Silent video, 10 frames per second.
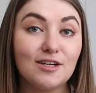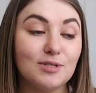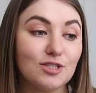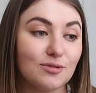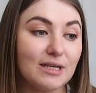I've
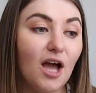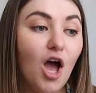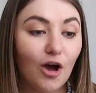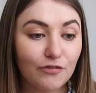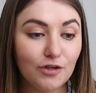been doing
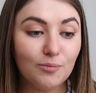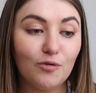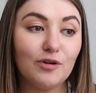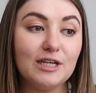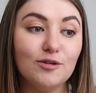a few
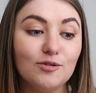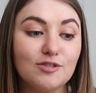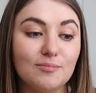more reels,